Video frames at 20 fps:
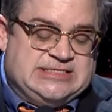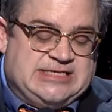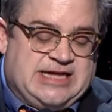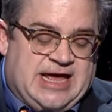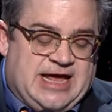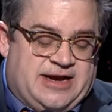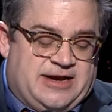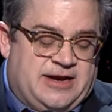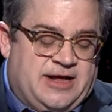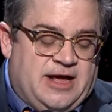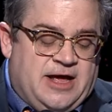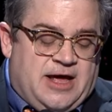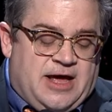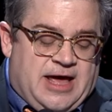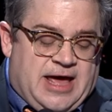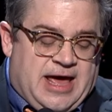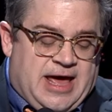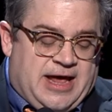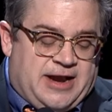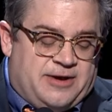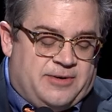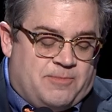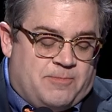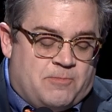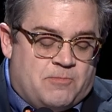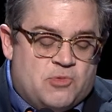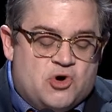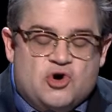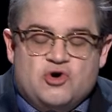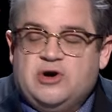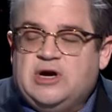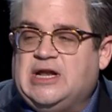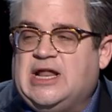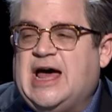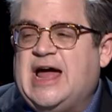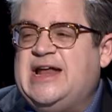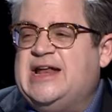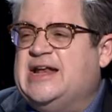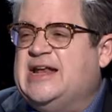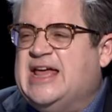and, and
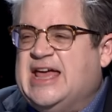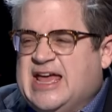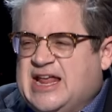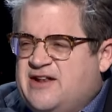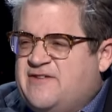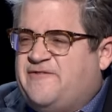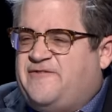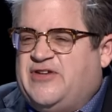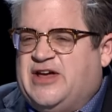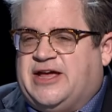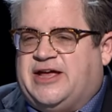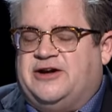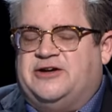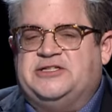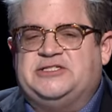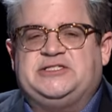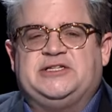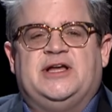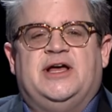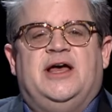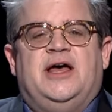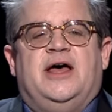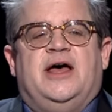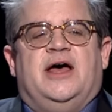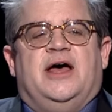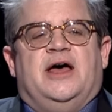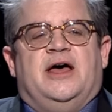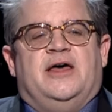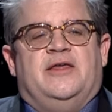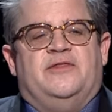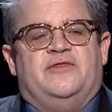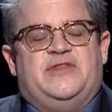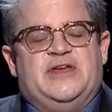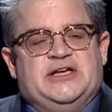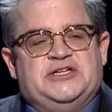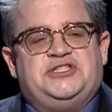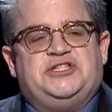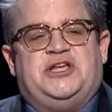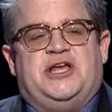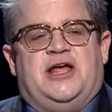Moonlight and Hidden Figures?
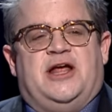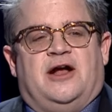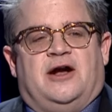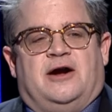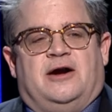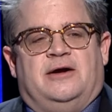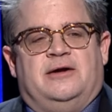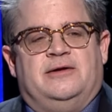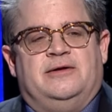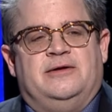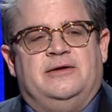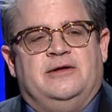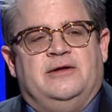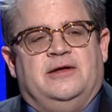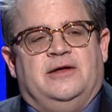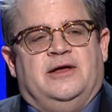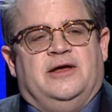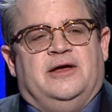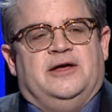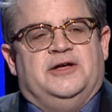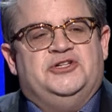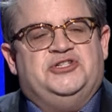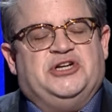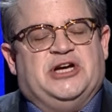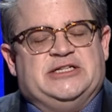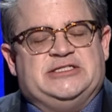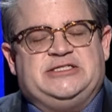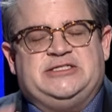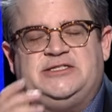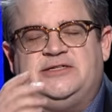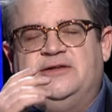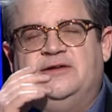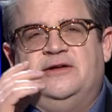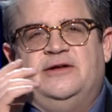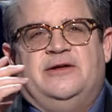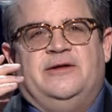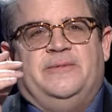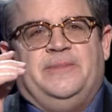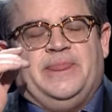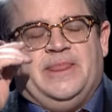This year, just
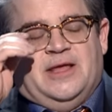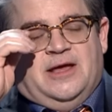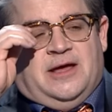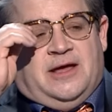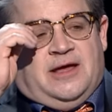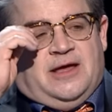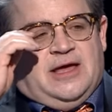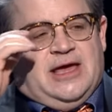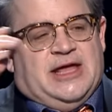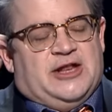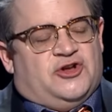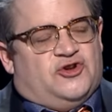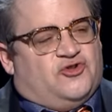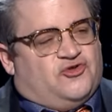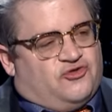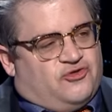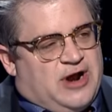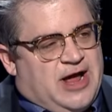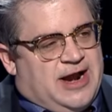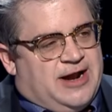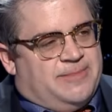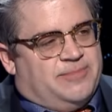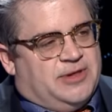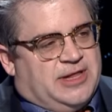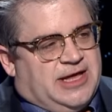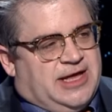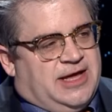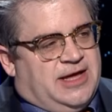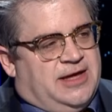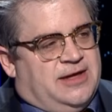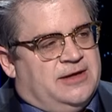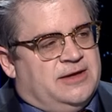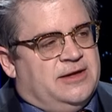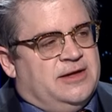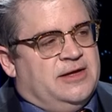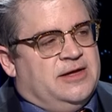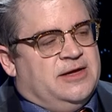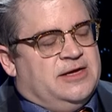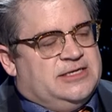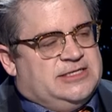incredibly
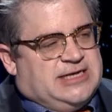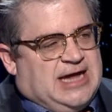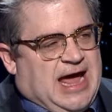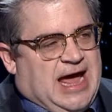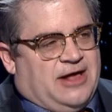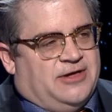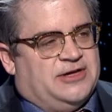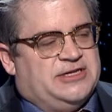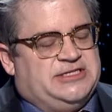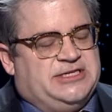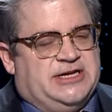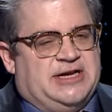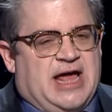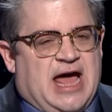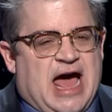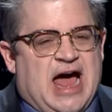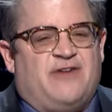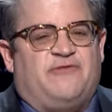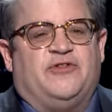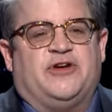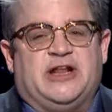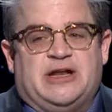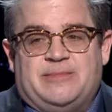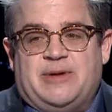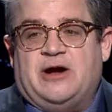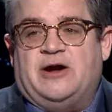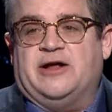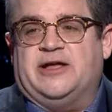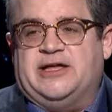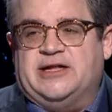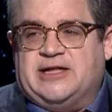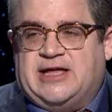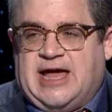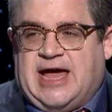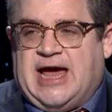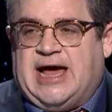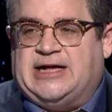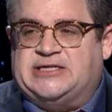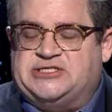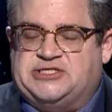talented African American
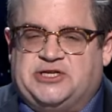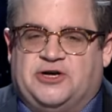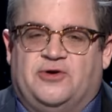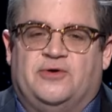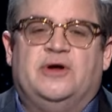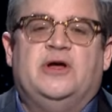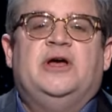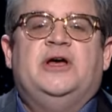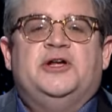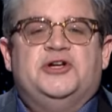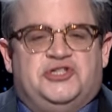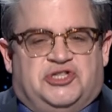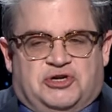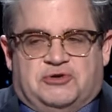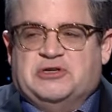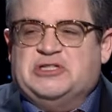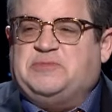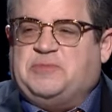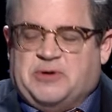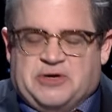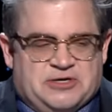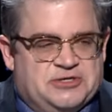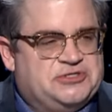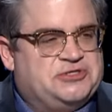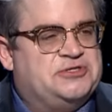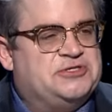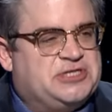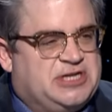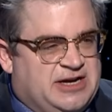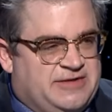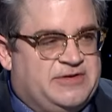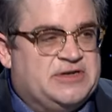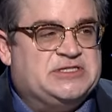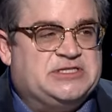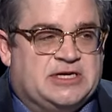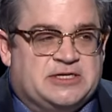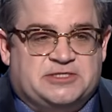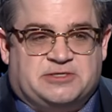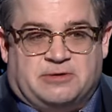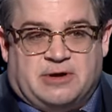cast. So, Jewish producers, give
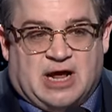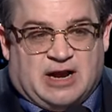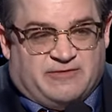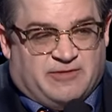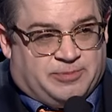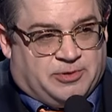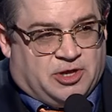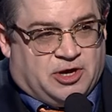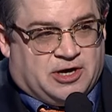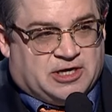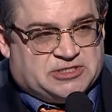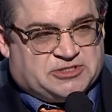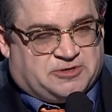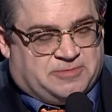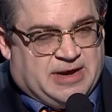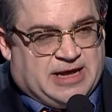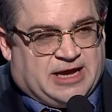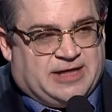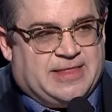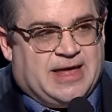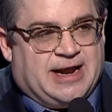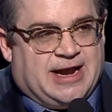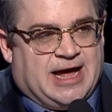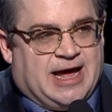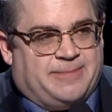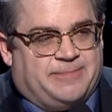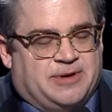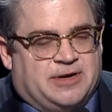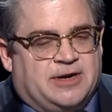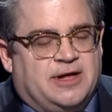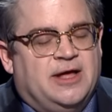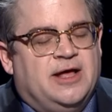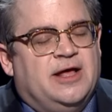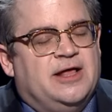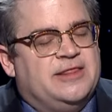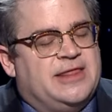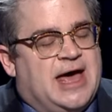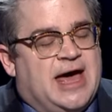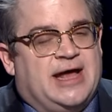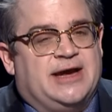yourselves a round of applause for making that happen.
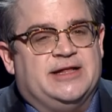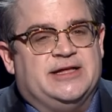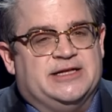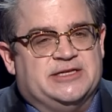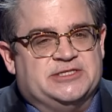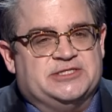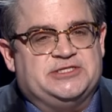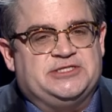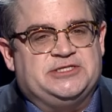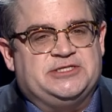That is